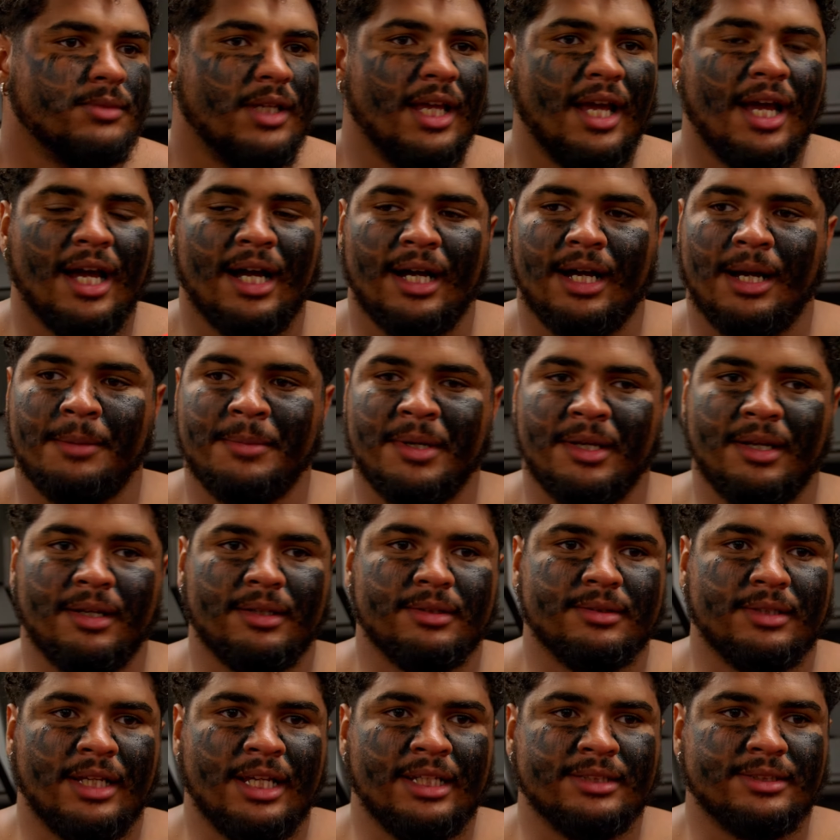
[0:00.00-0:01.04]
Yeah, I
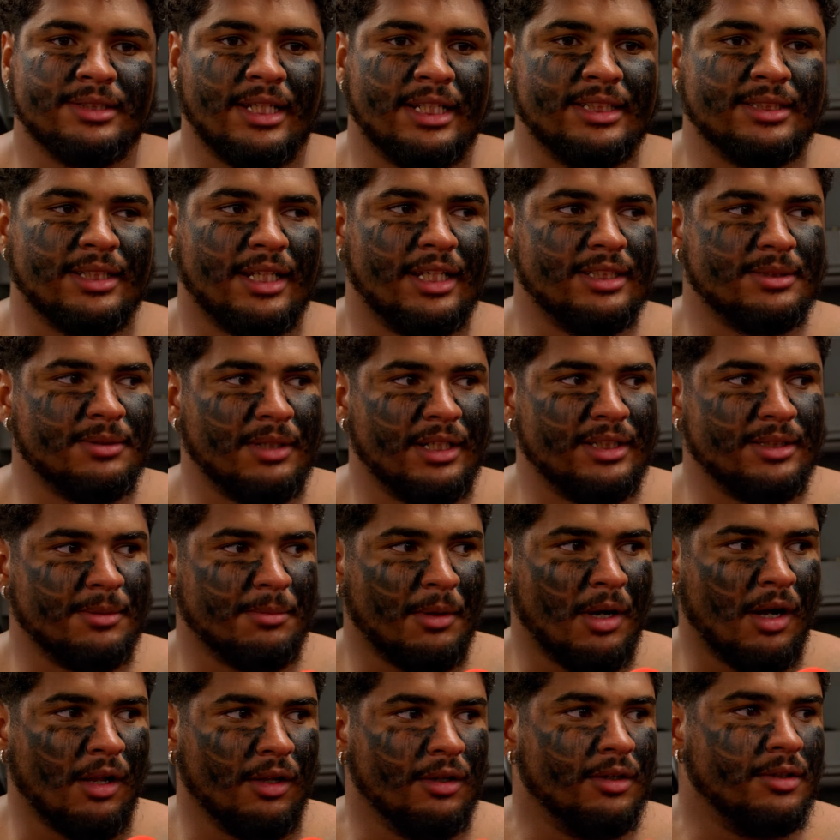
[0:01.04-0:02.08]
mean, he's a
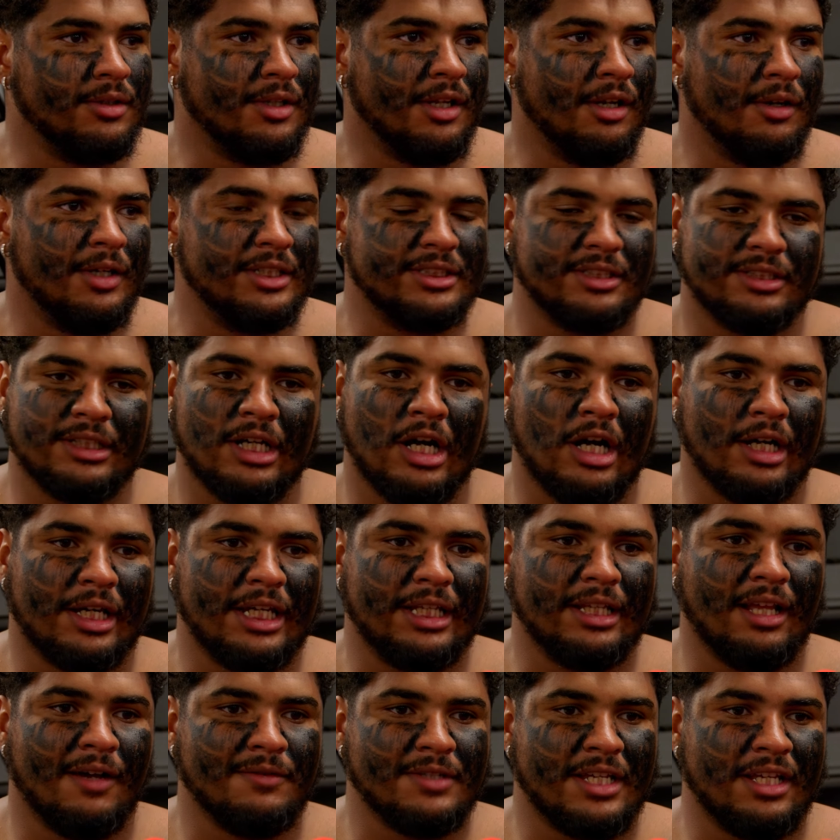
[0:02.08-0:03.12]
baller. You know, he's a dog.
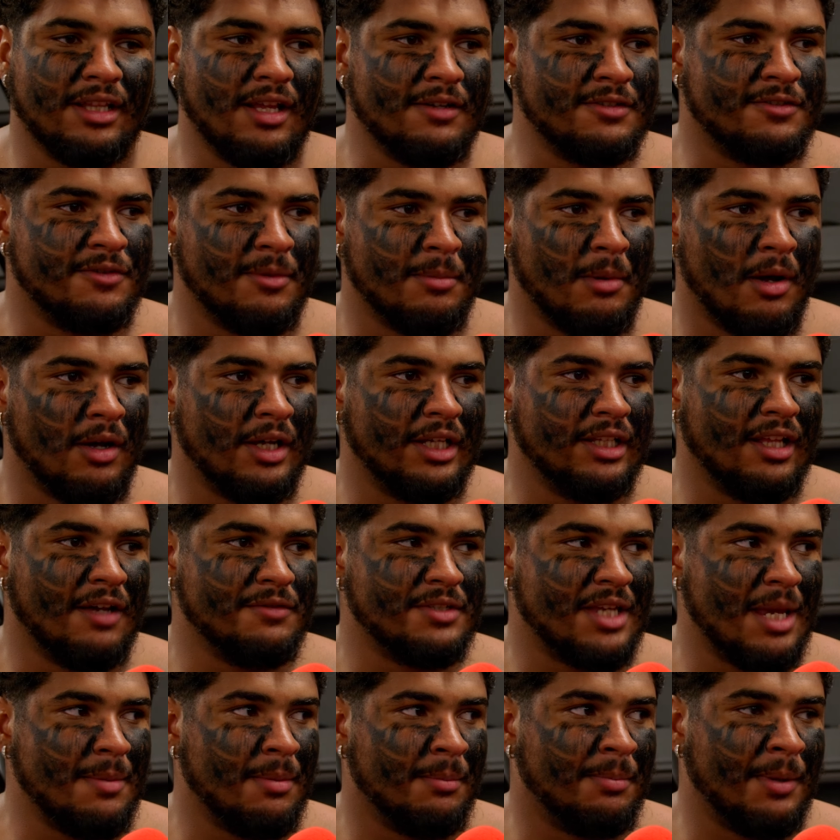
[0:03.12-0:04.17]
He loves football. He
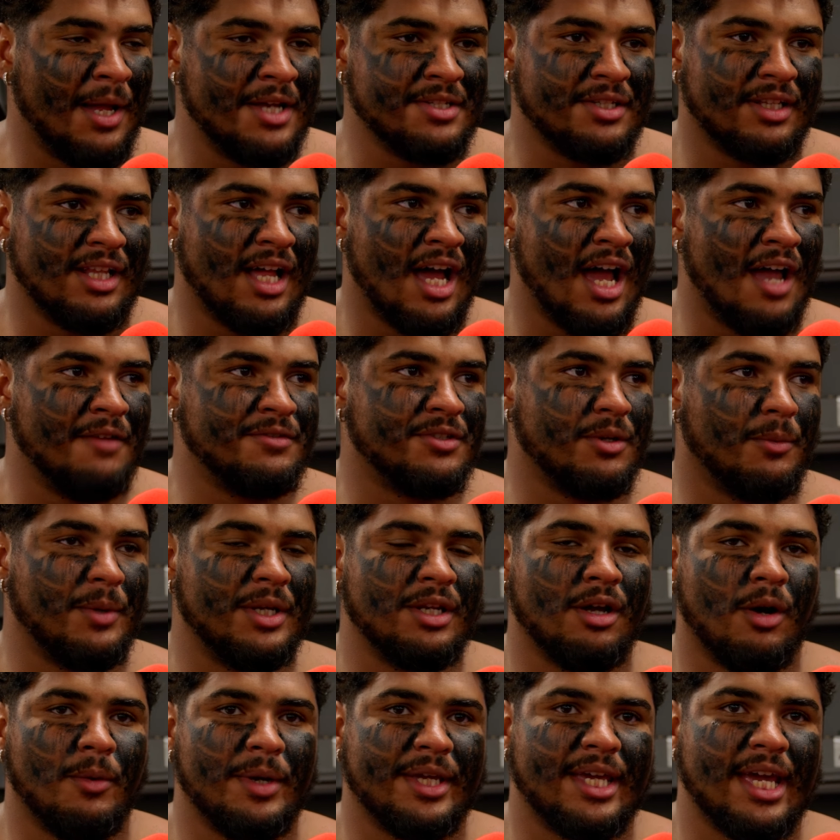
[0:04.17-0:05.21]
loves keeping plays alive. So we
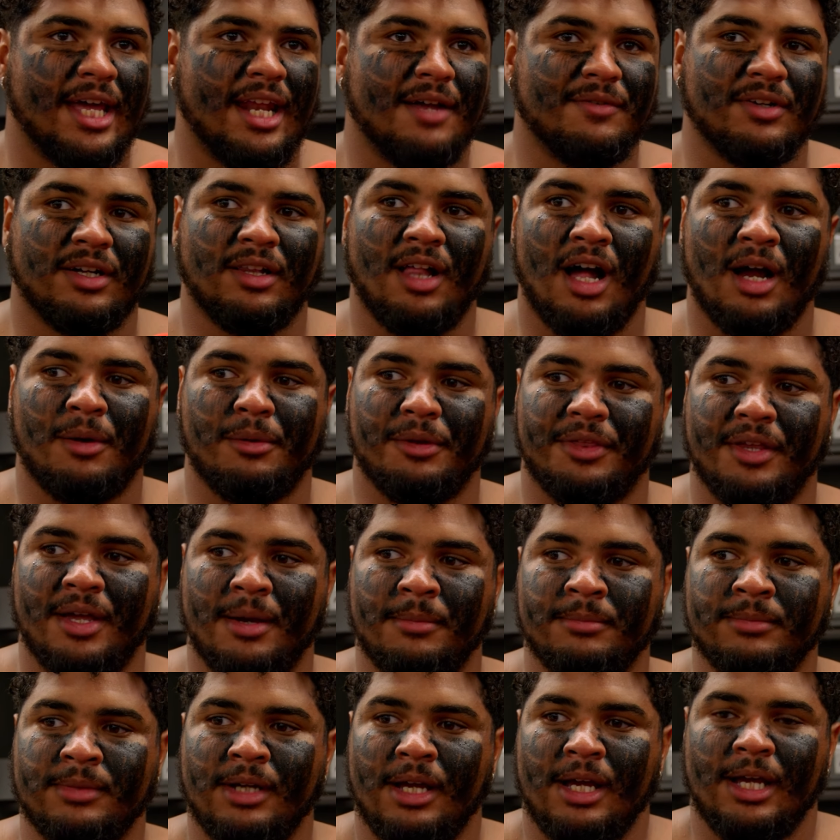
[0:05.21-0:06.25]
know we can't have a clock with
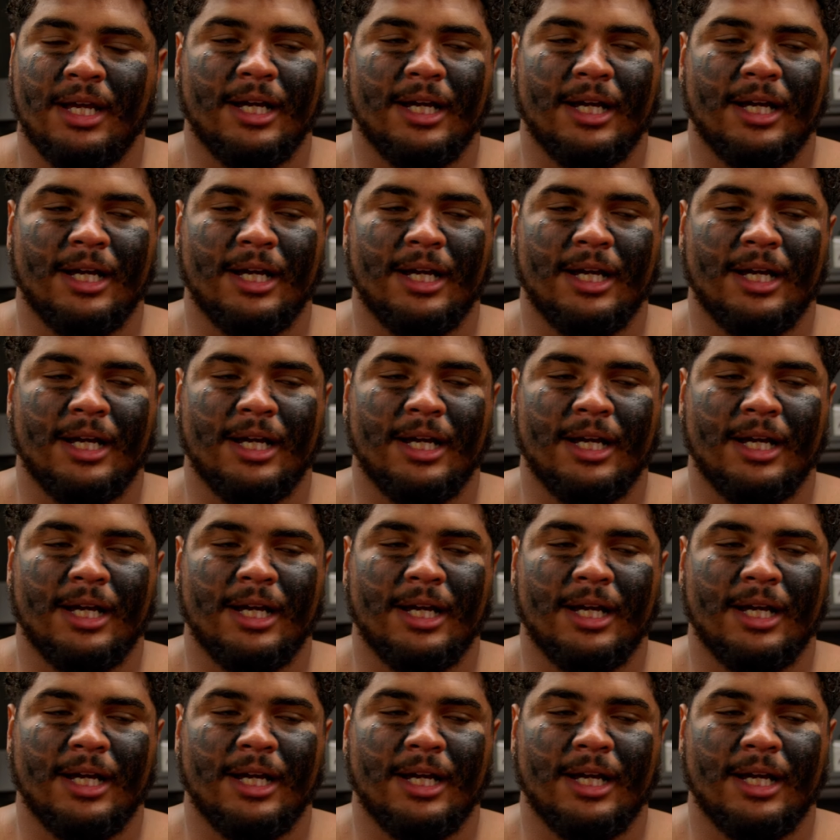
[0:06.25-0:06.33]
him.